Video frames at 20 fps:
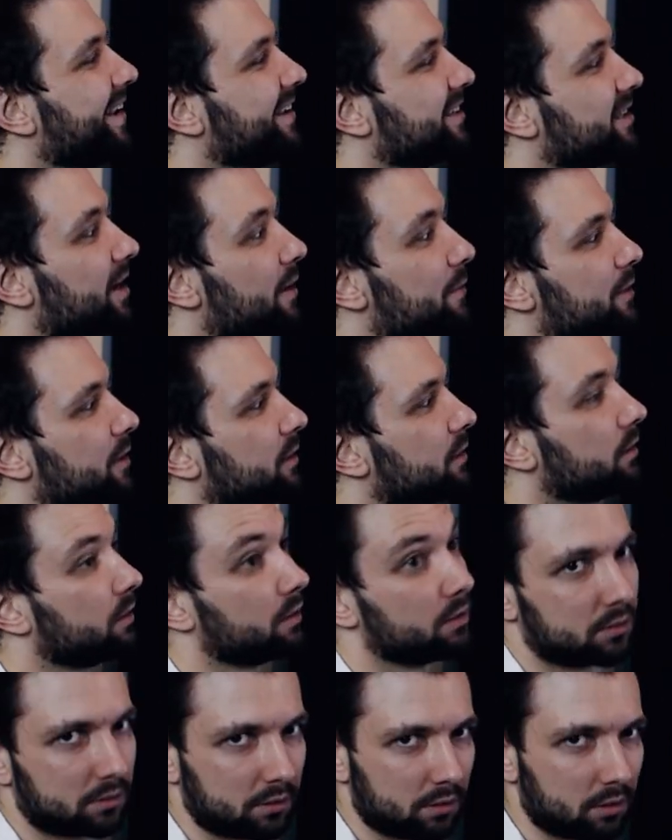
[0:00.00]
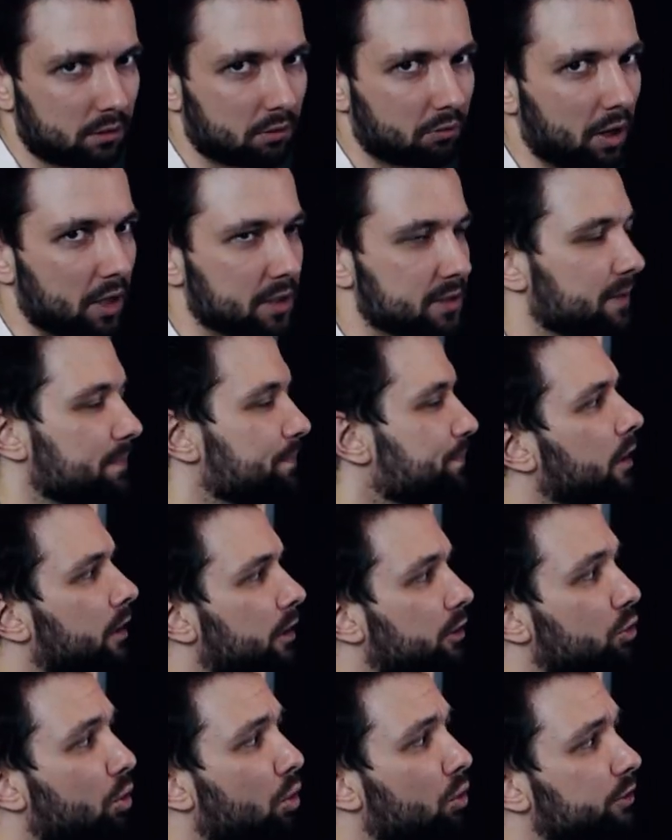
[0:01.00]
something crazy.
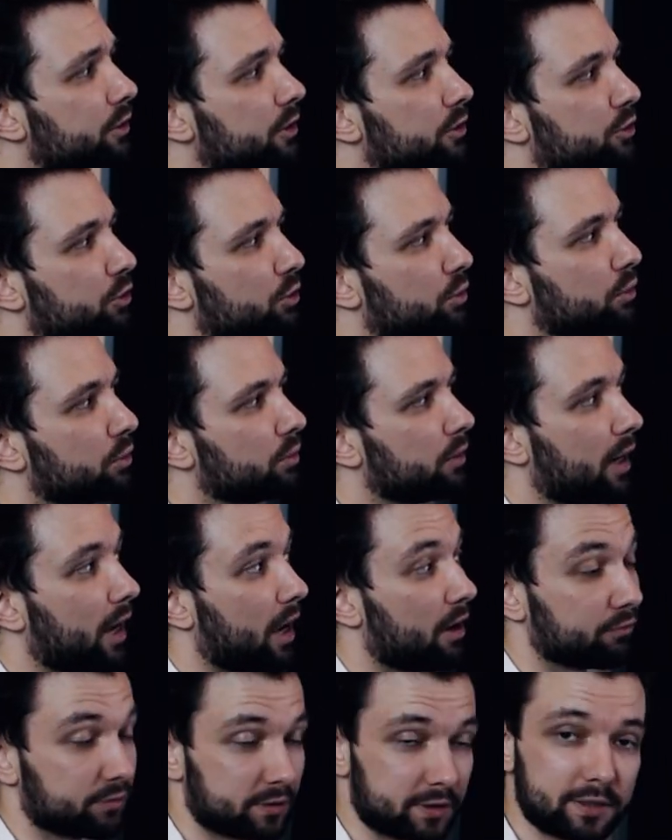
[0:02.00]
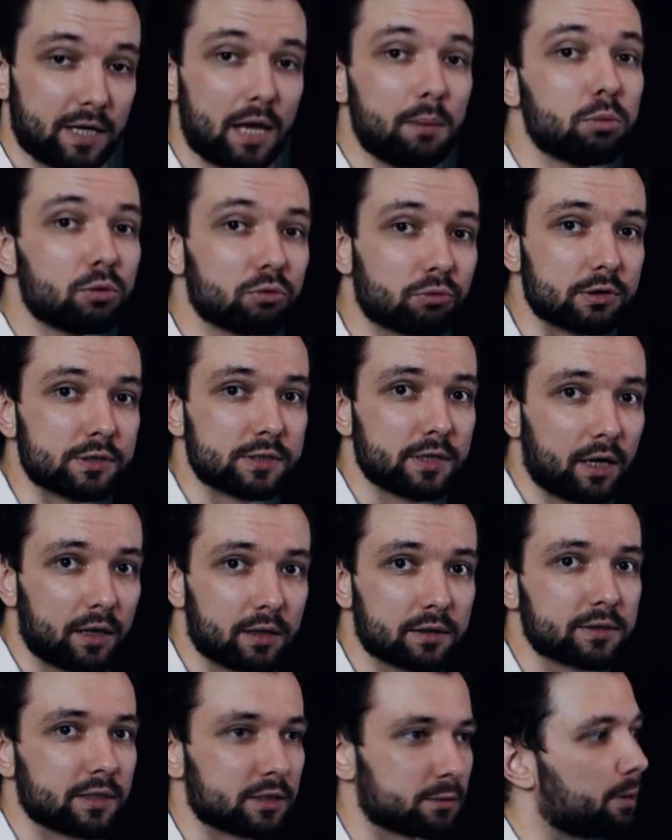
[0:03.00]
In order to have stable
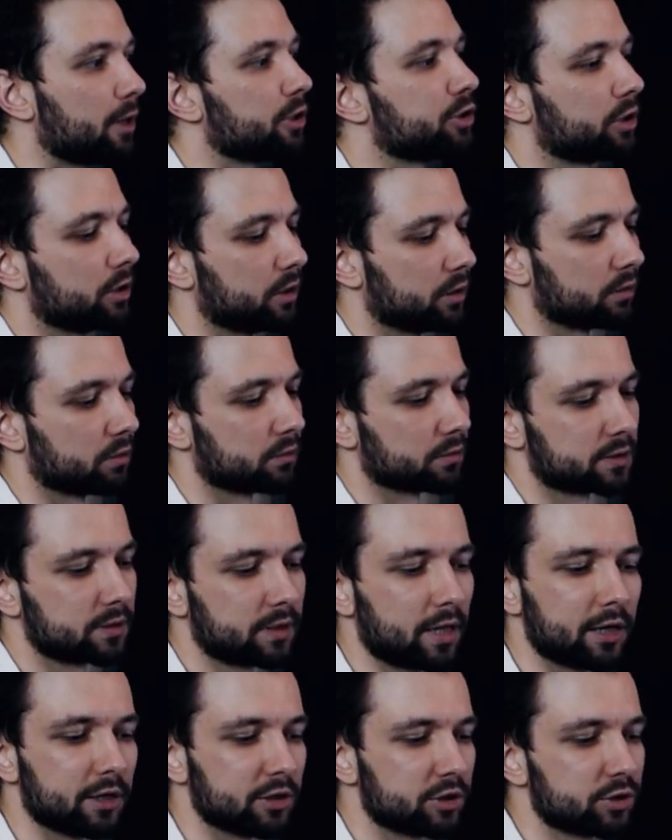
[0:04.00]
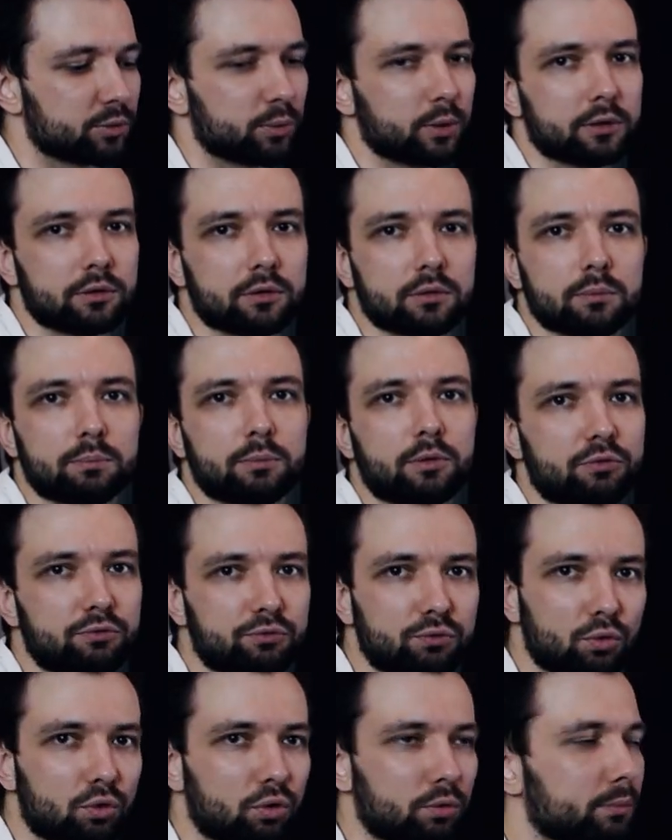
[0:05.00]
results, especially on stage when you
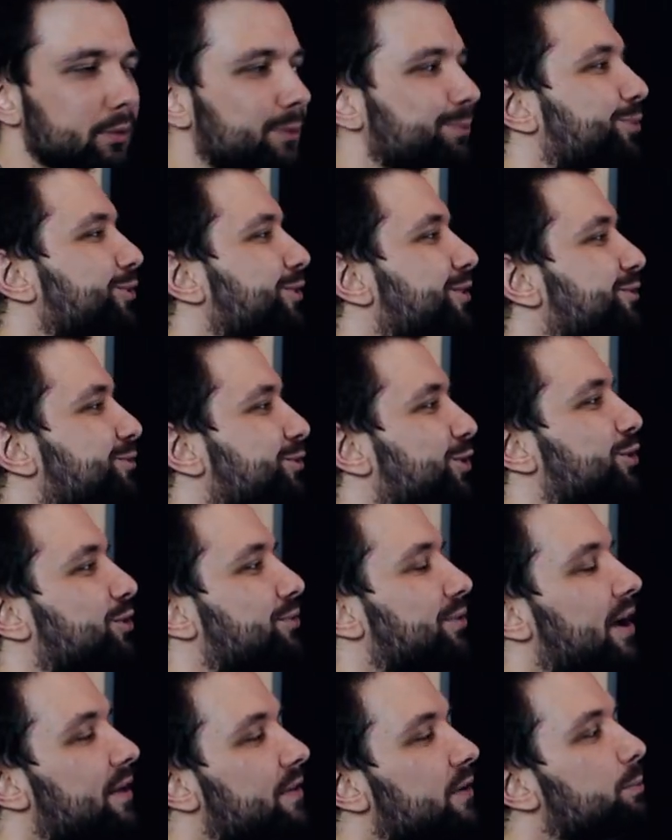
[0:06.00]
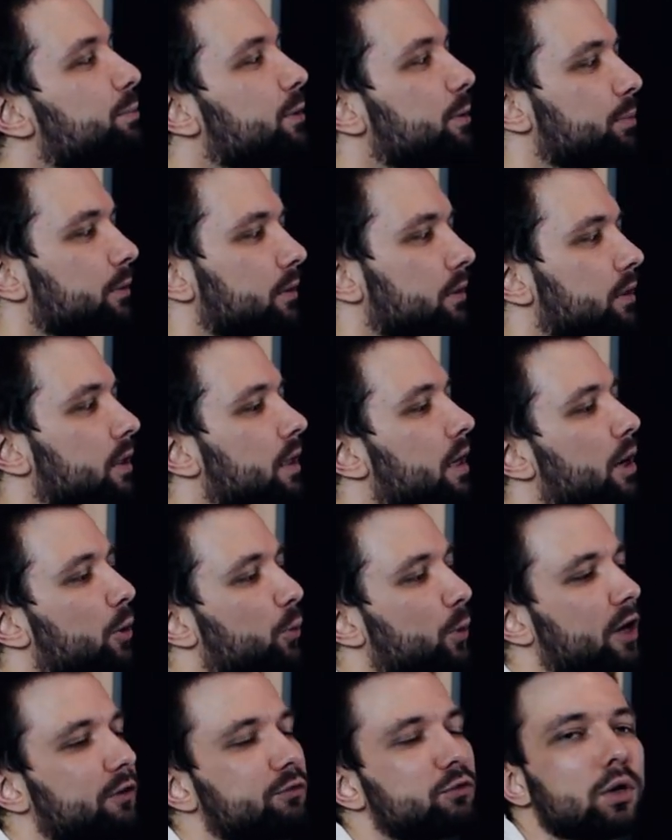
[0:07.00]
perform in front of other people,
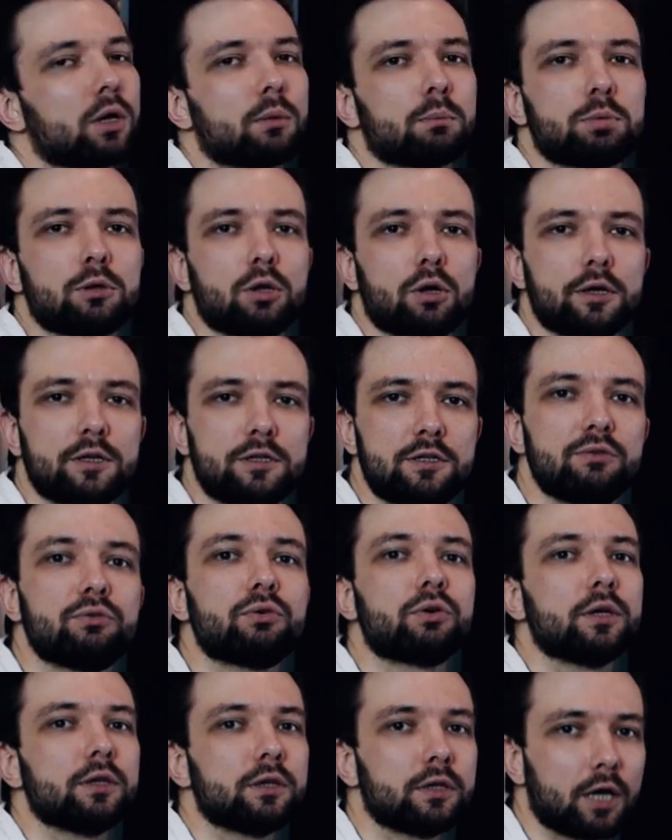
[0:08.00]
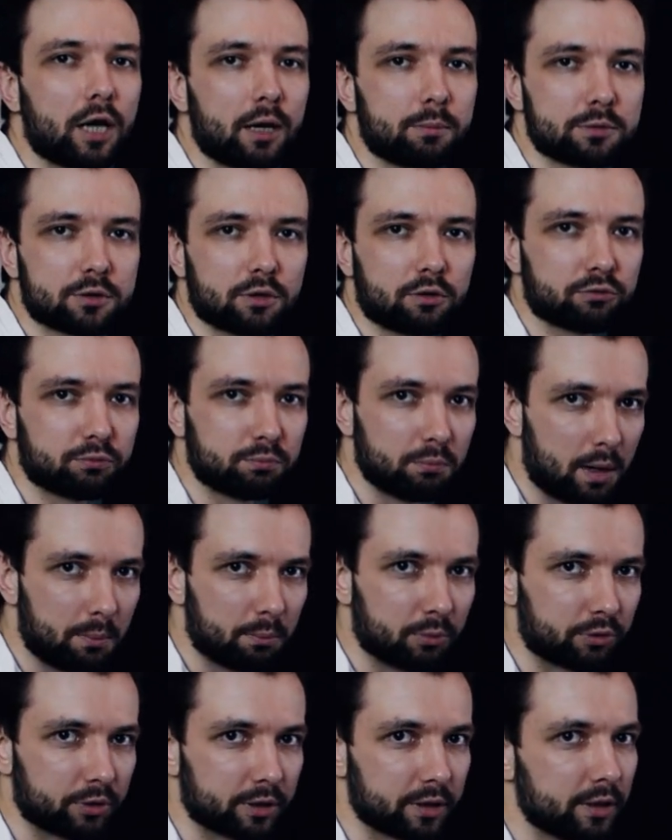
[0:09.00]
we have to employ different types of
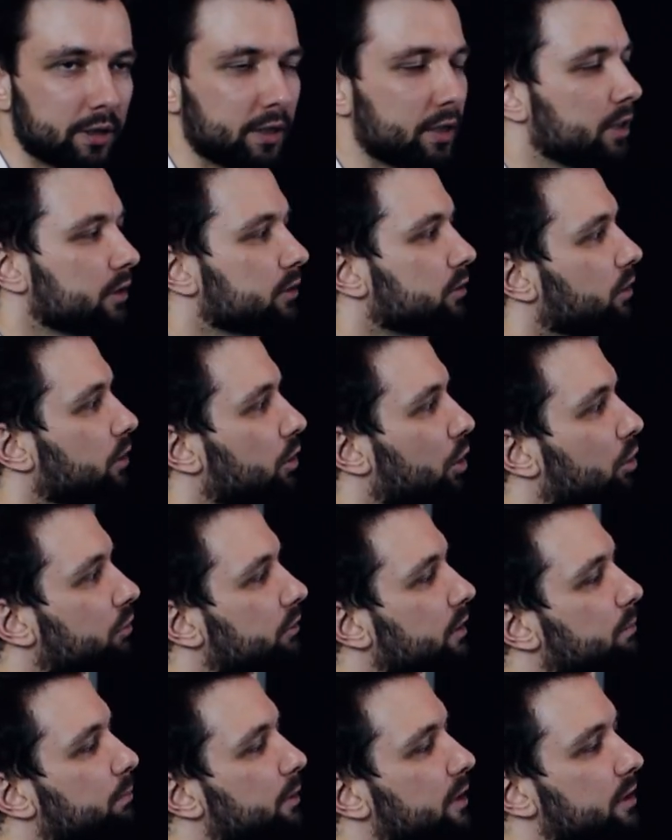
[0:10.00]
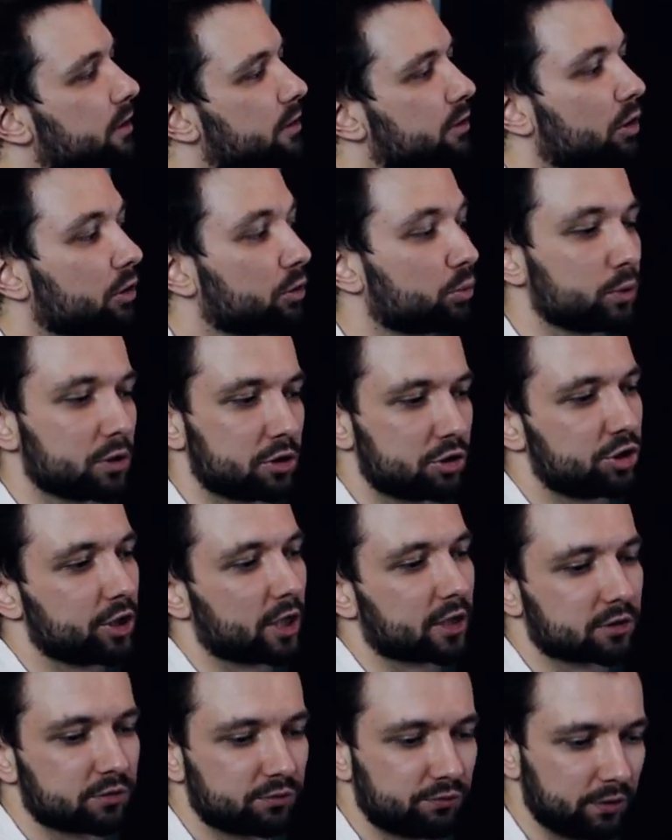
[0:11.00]
memory. So learning pieces not with
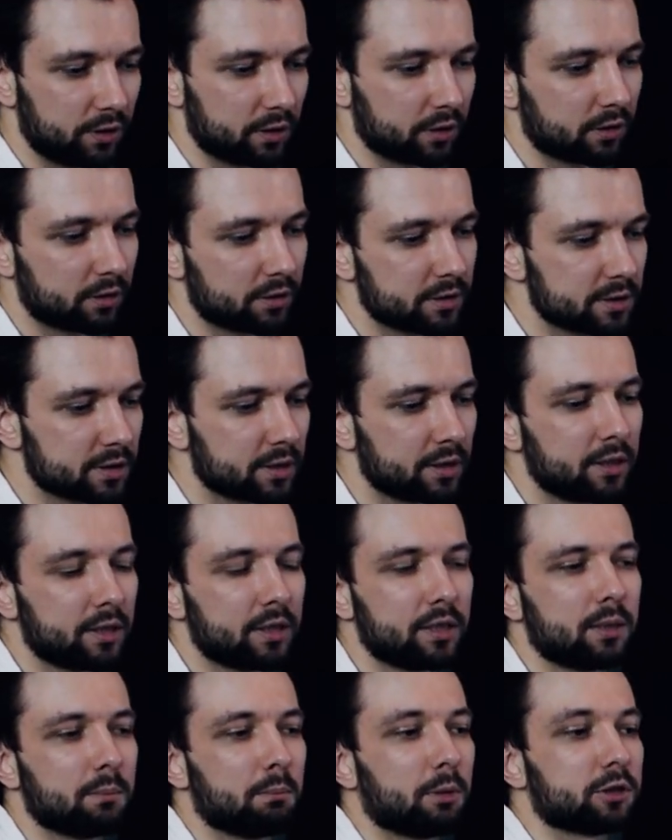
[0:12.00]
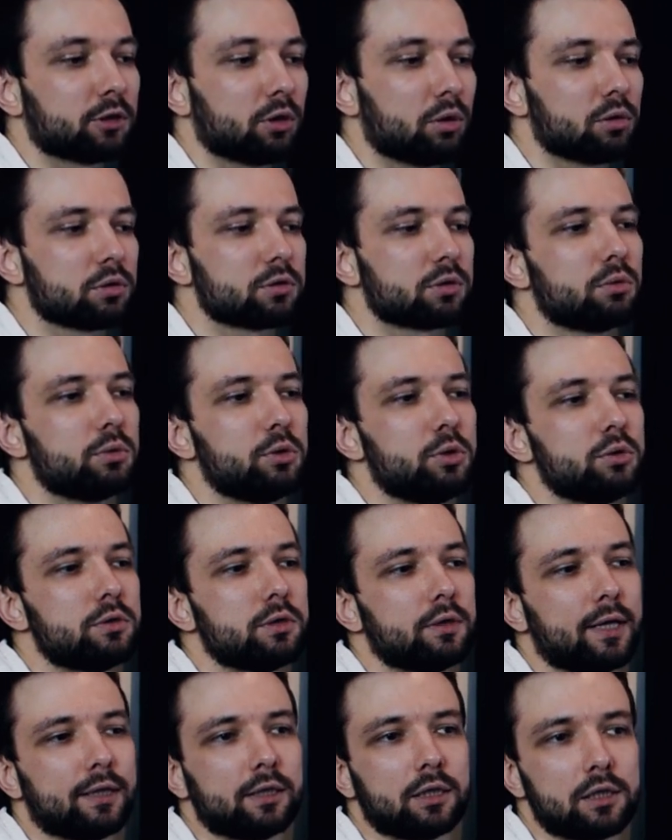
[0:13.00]
just fingers, but also
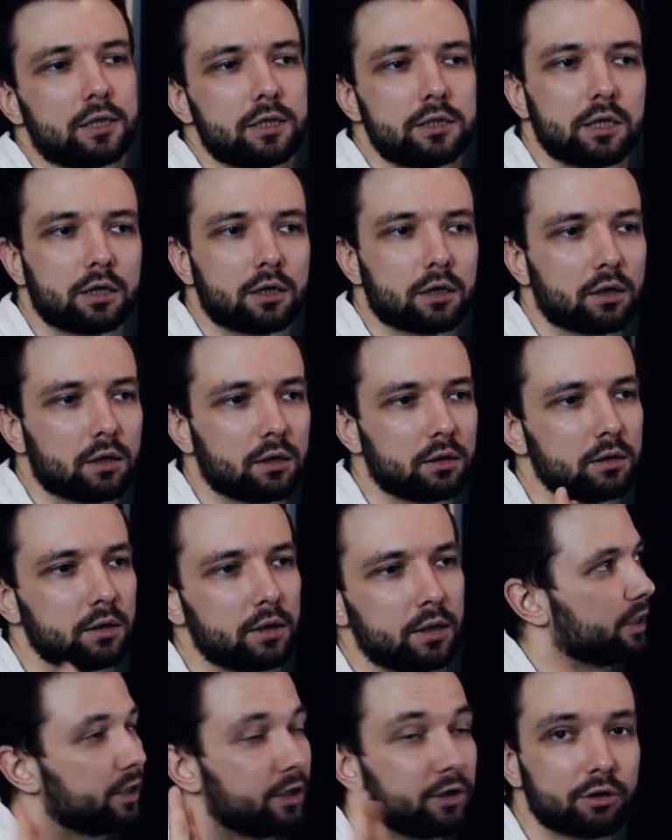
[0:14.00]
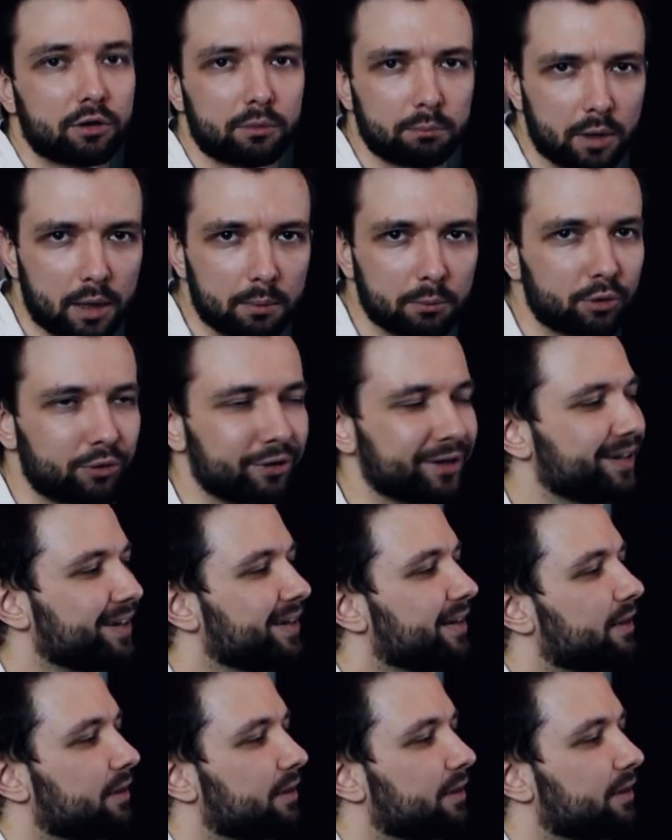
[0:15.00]
using analytical, ear memory,